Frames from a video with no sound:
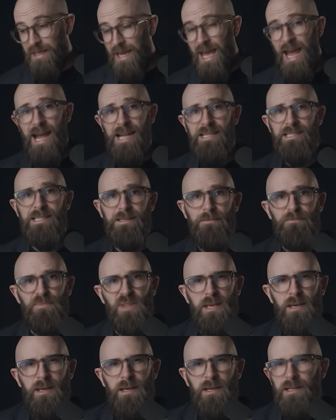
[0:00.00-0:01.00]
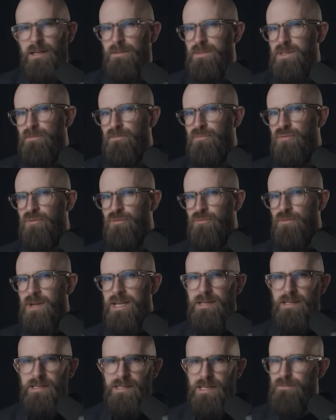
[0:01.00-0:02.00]
gas comes some
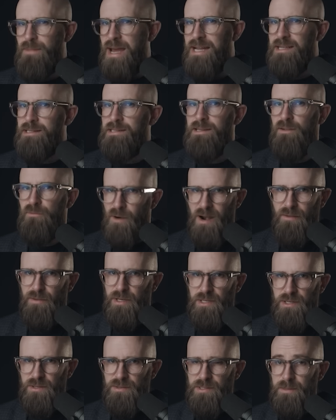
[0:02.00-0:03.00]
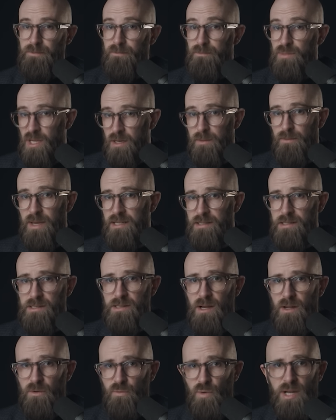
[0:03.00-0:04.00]
pretty massive revenues.
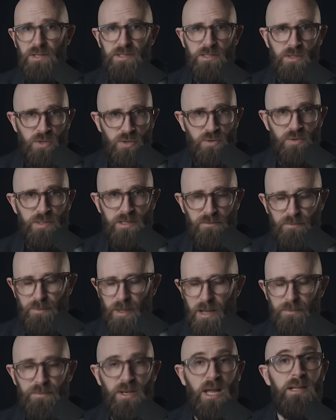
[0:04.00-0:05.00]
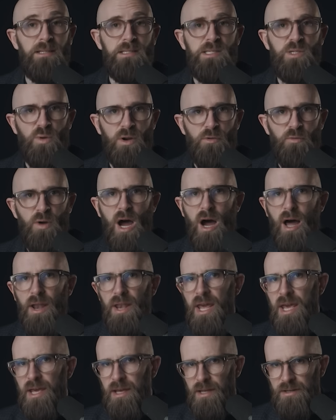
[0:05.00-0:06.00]
Turkmenistan runs lucrative pipelines to
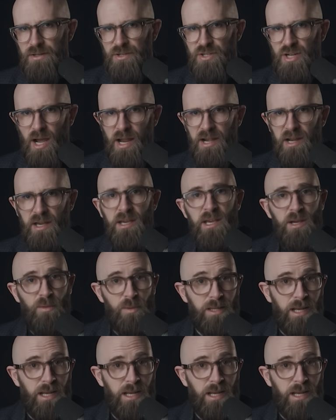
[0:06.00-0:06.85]
Iran and China, with